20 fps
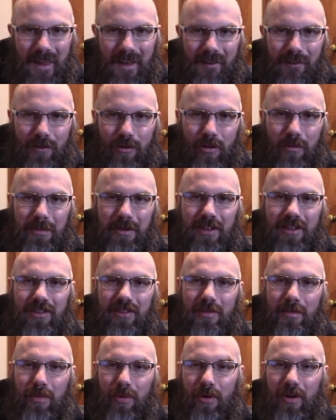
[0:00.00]
You won't be
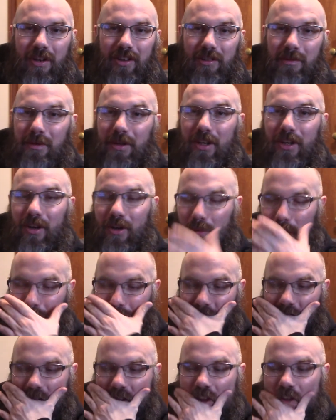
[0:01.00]
disappointed. Speaking of
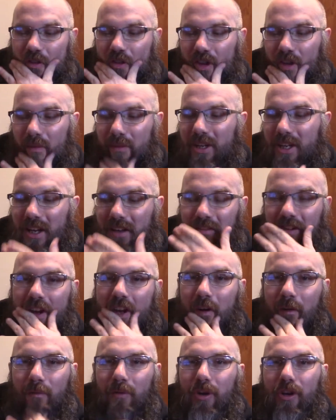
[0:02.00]
water soothing me, I've
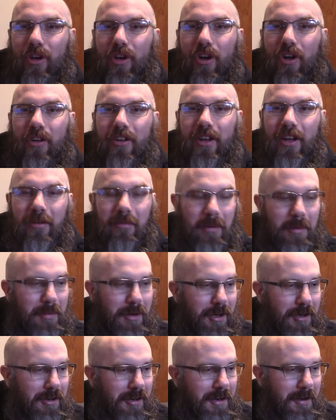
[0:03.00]
got it running all down my
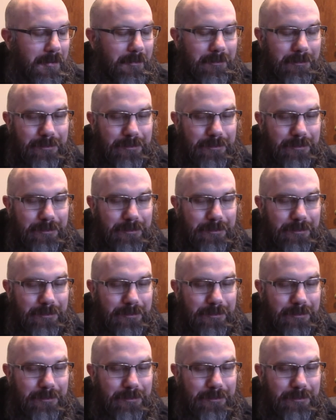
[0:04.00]
beard now.